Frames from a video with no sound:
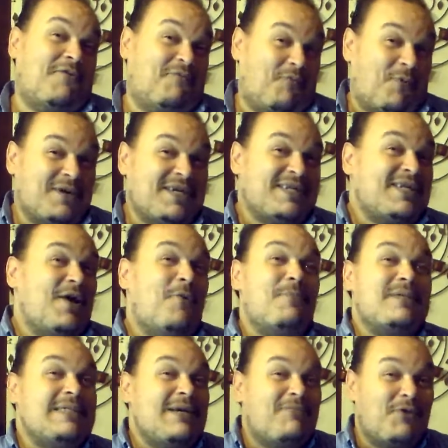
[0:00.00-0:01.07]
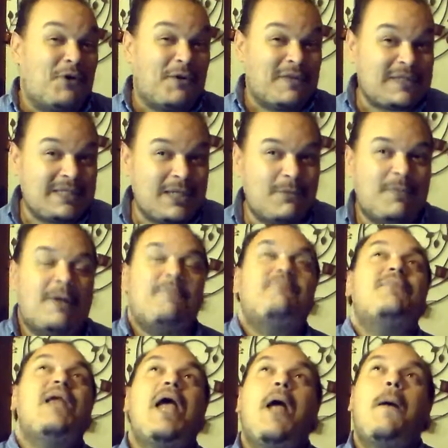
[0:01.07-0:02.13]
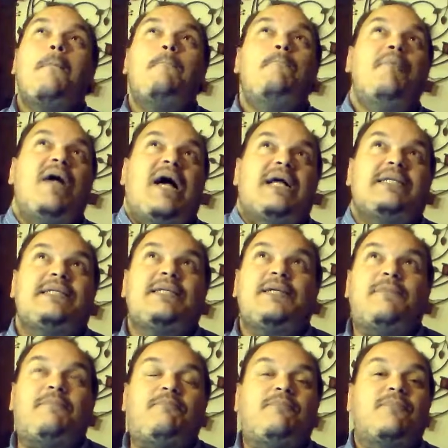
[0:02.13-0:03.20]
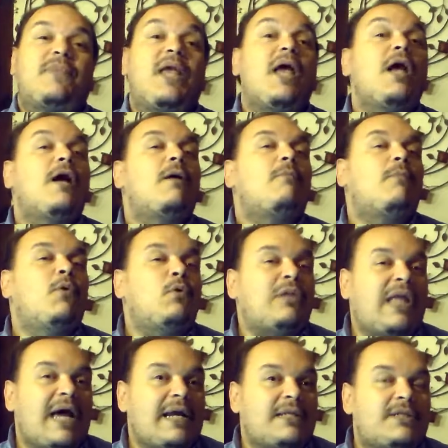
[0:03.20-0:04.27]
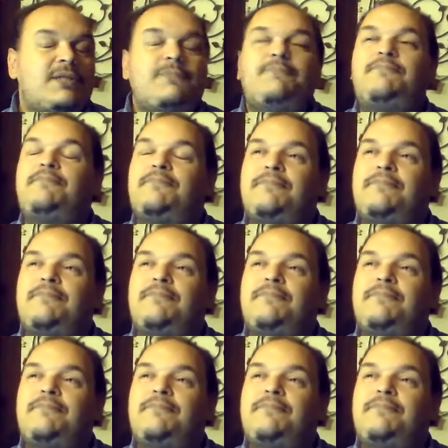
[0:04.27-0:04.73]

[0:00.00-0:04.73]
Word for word: tough one because I almost never go to the cinema. But Moonlight,